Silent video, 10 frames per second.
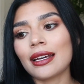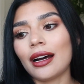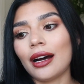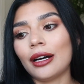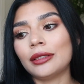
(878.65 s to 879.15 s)

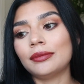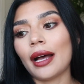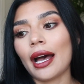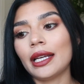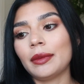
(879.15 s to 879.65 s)

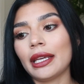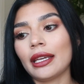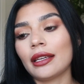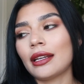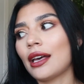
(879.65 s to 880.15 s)
I
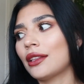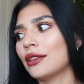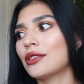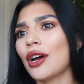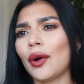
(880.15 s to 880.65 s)
mean,
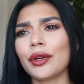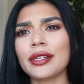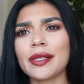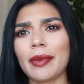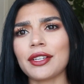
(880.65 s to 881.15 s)
the toner
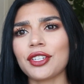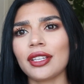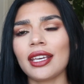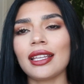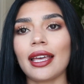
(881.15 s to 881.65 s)
especially,